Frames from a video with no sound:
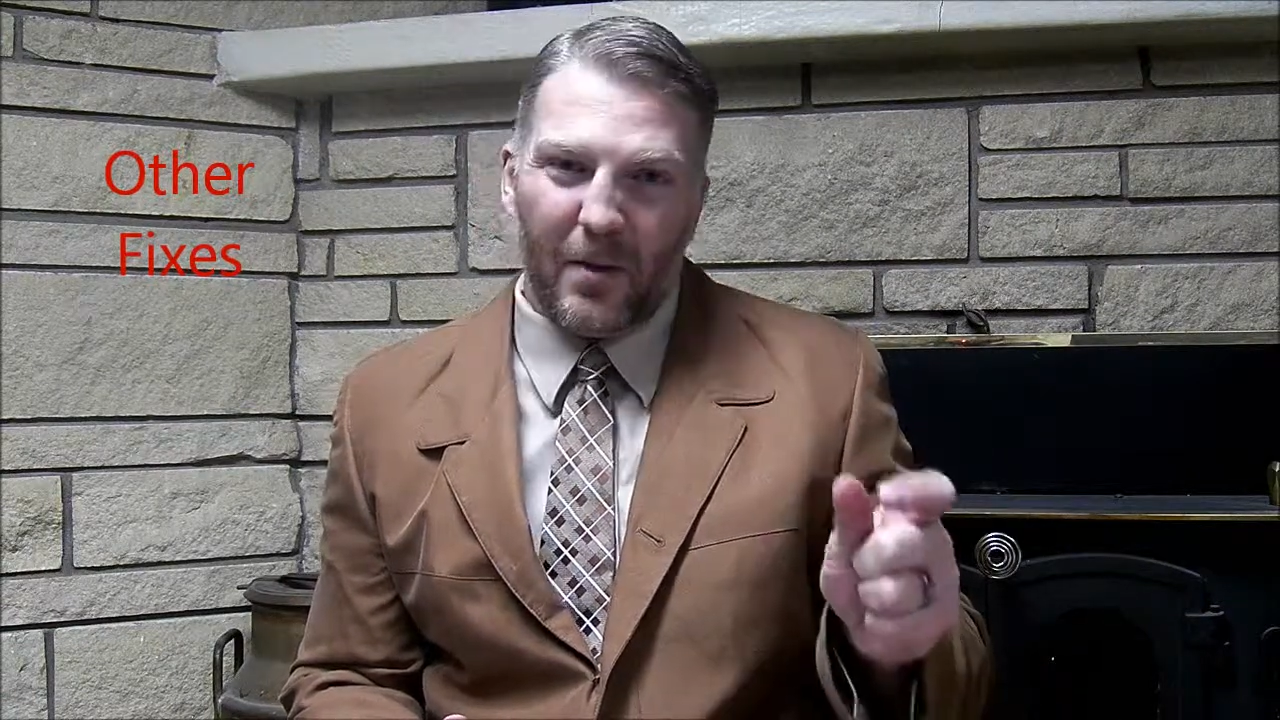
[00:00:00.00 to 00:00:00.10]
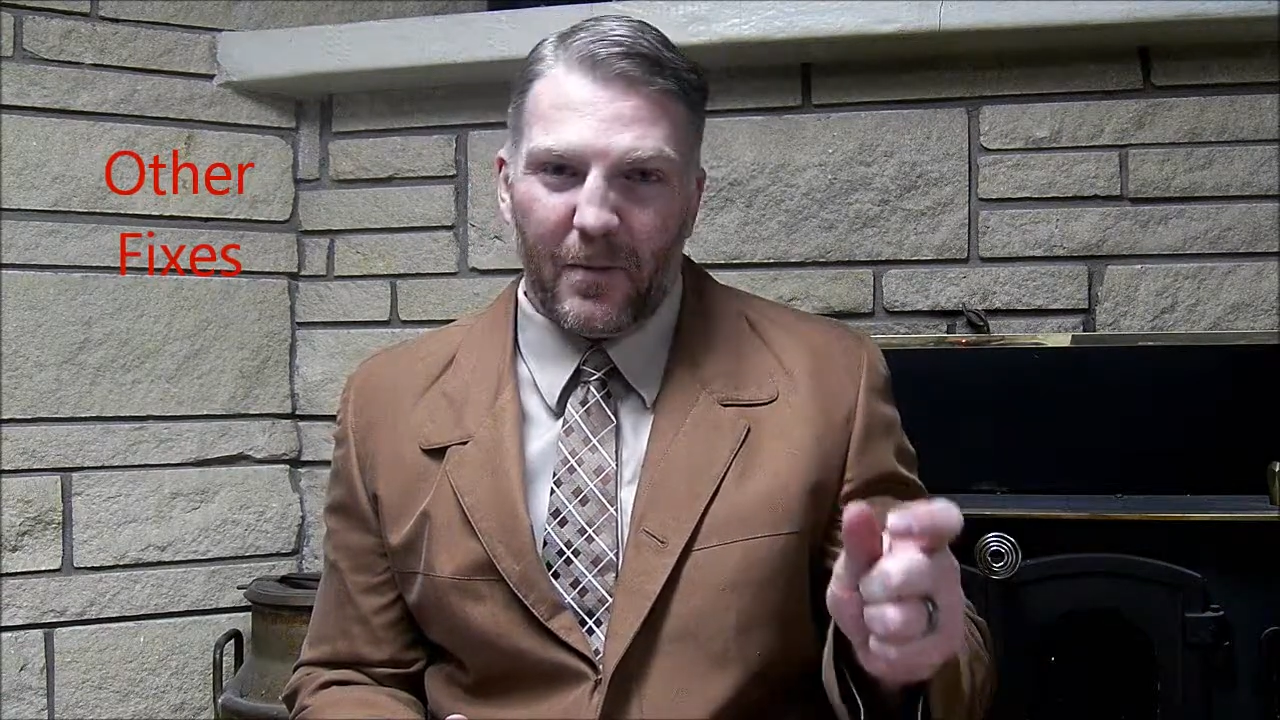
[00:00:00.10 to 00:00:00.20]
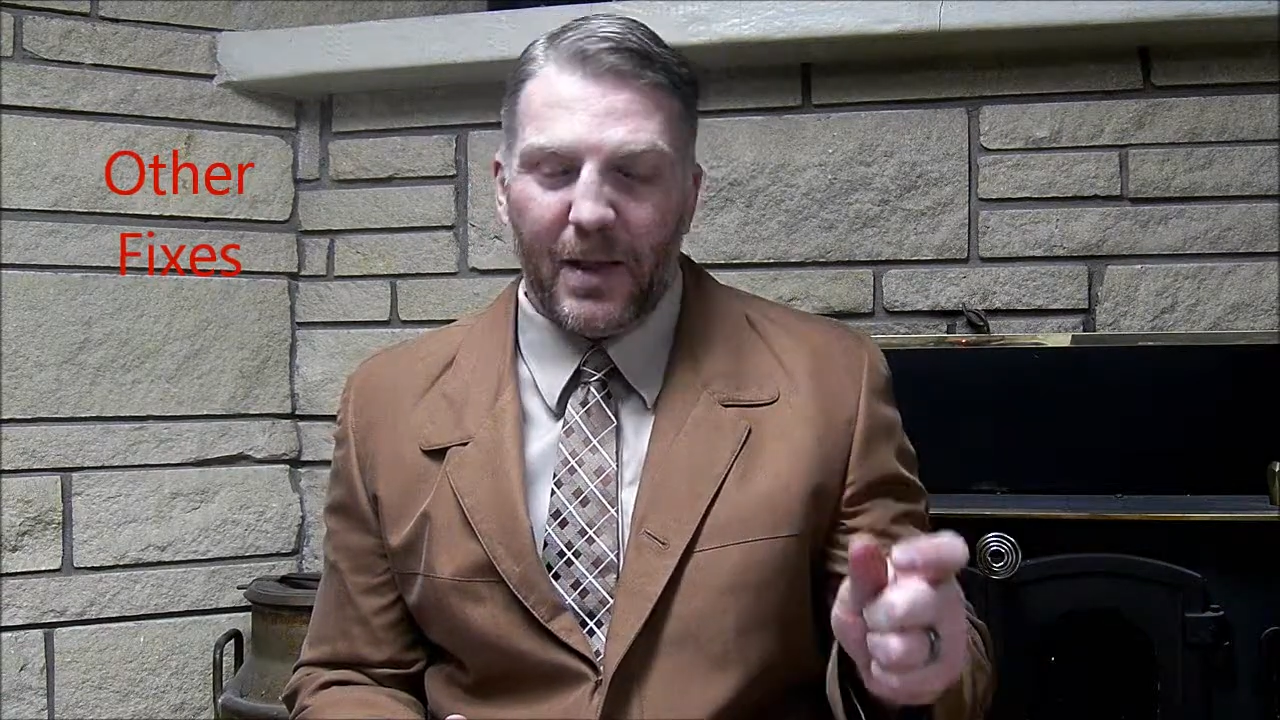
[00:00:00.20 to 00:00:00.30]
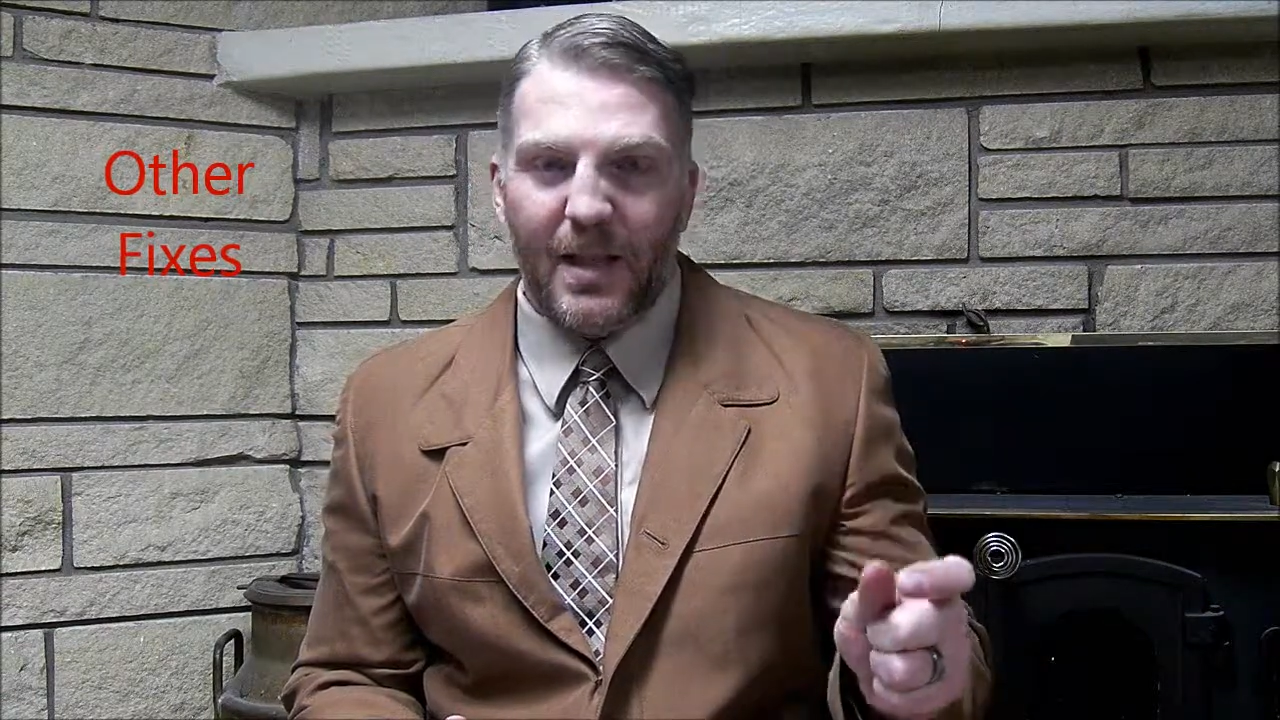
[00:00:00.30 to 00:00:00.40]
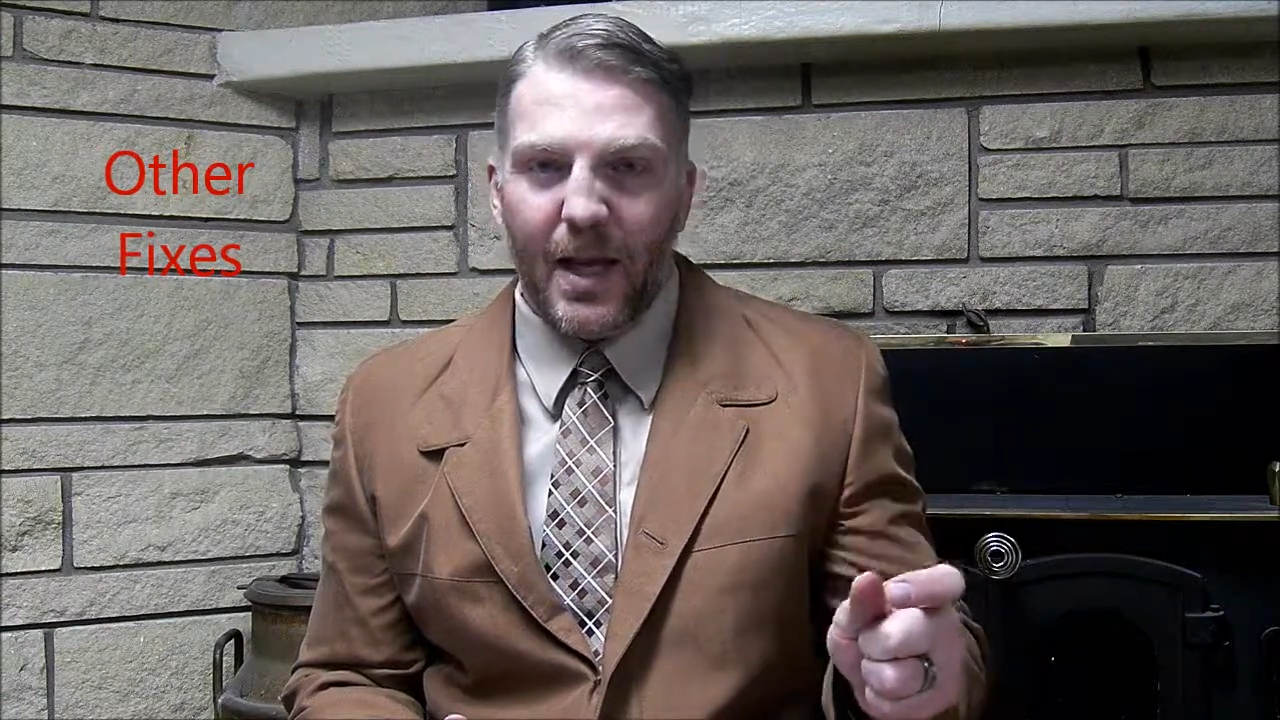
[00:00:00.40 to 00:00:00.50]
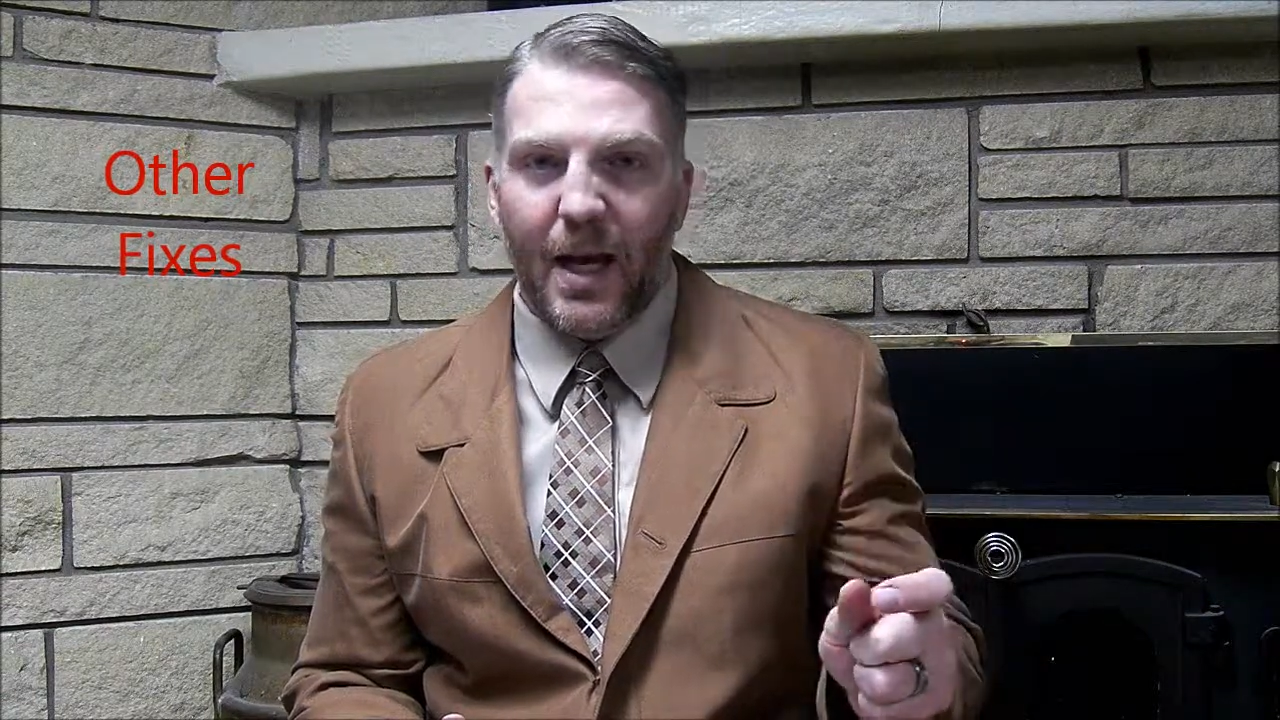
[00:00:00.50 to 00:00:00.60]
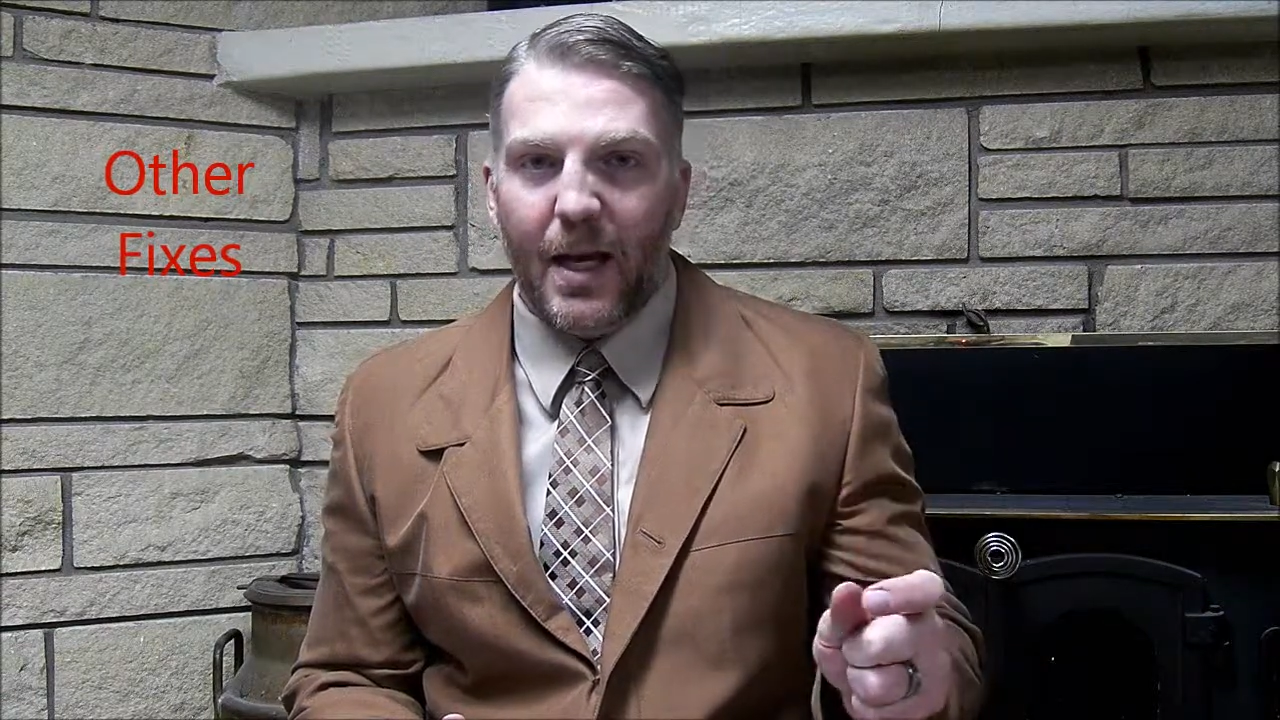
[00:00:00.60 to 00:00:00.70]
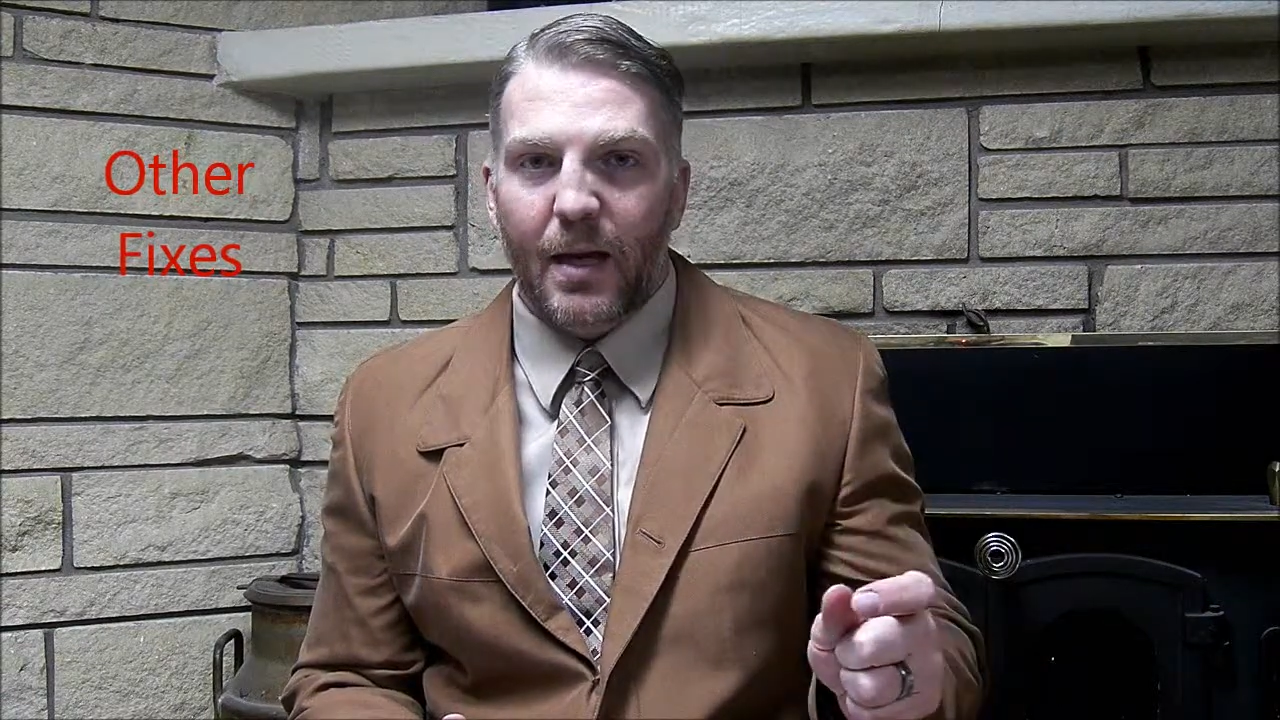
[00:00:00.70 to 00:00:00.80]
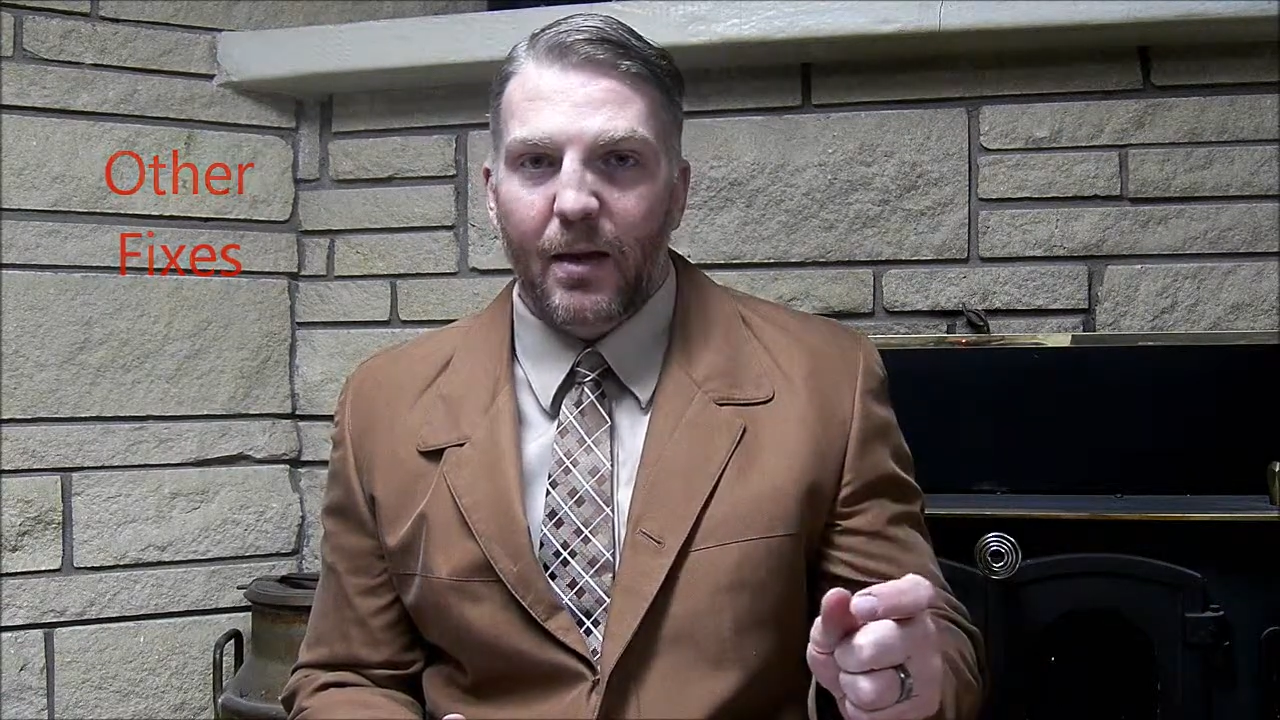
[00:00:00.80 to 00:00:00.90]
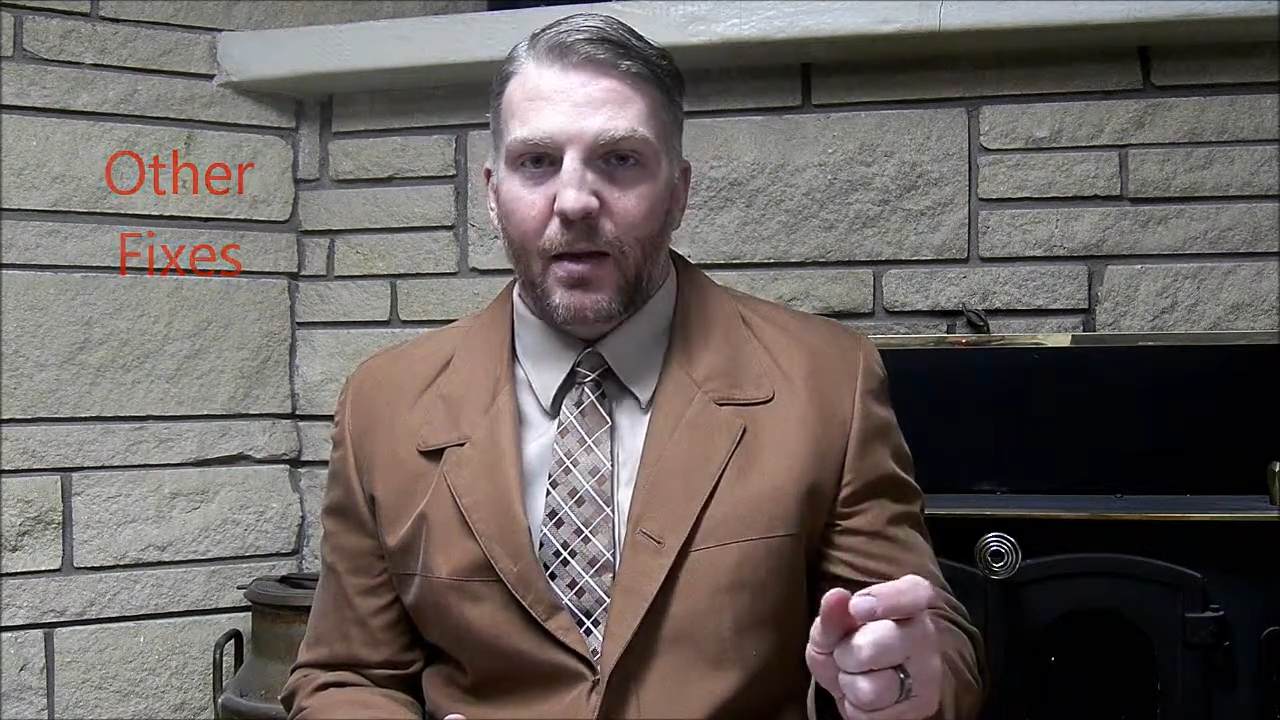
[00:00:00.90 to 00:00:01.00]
of a day